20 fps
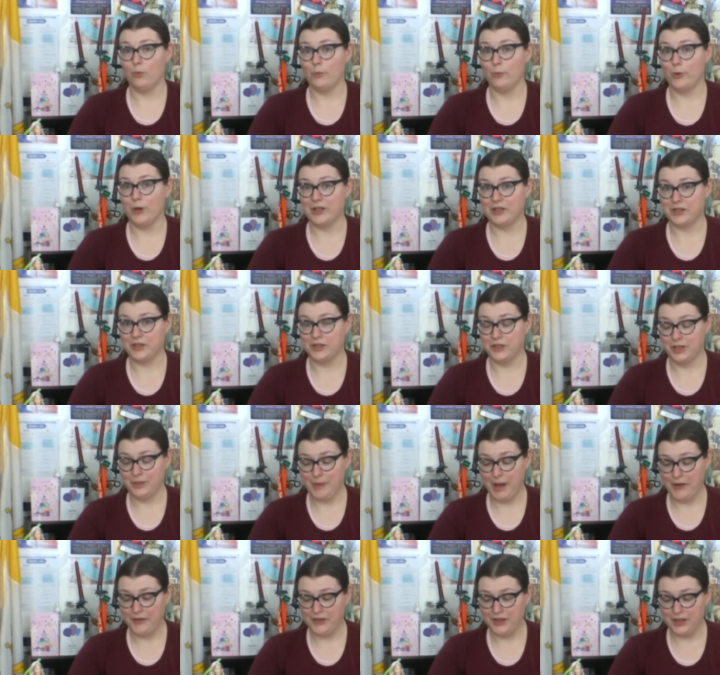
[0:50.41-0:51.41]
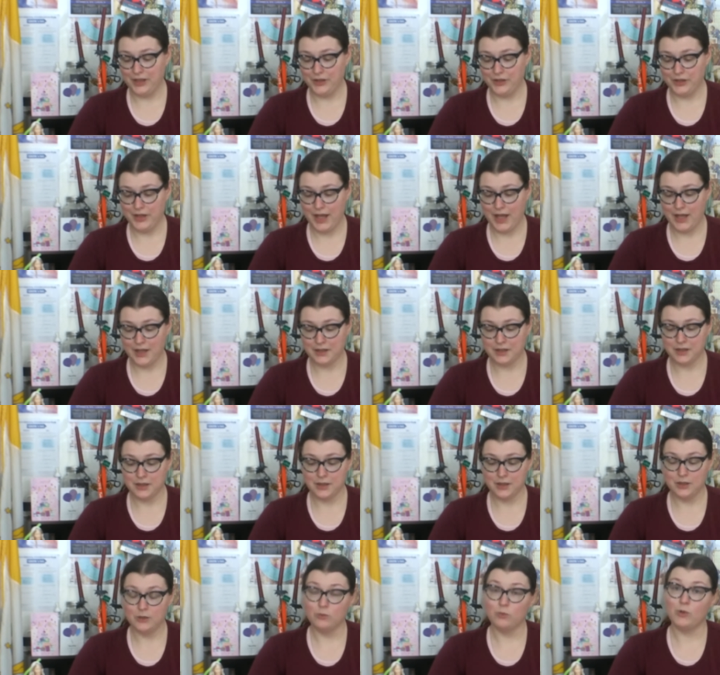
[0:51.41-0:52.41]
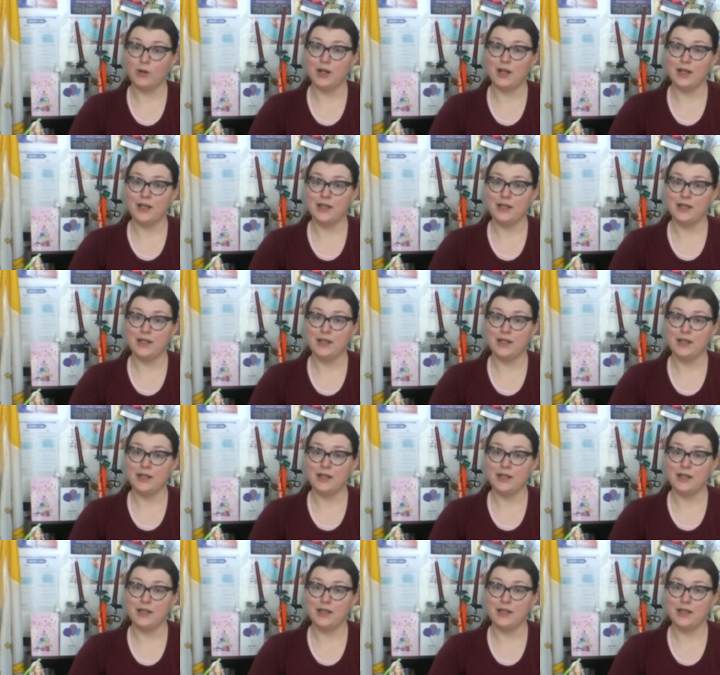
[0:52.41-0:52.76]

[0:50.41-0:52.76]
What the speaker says: what's good about the internet, what